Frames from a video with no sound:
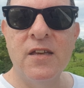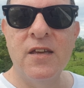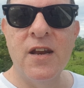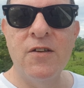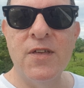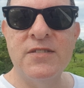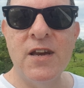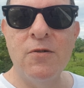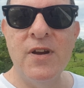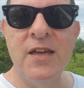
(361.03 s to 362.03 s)
You know, there's
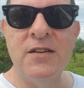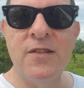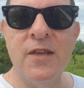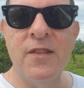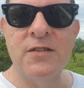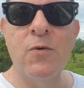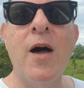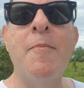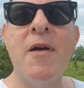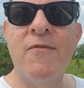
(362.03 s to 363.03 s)
no need. There's
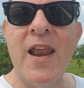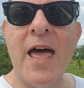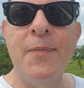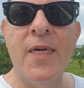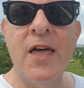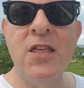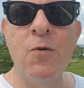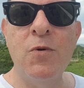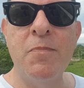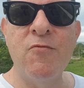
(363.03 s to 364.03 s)
quite a bit of land there.
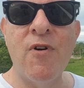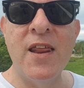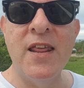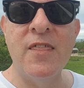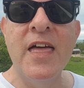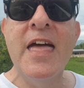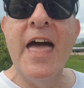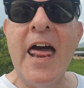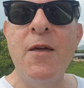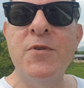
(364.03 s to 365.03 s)
You wouldn't be right near that.
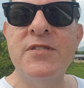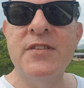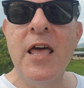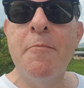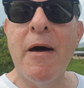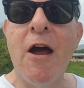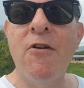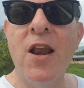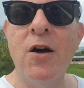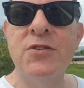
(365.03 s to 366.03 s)
And he was
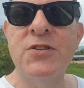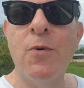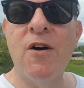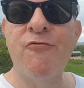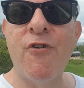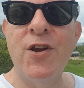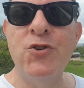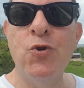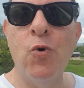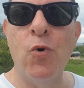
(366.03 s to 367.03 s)
parallel to our
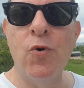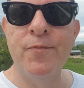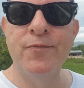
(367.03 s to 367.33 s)
front door.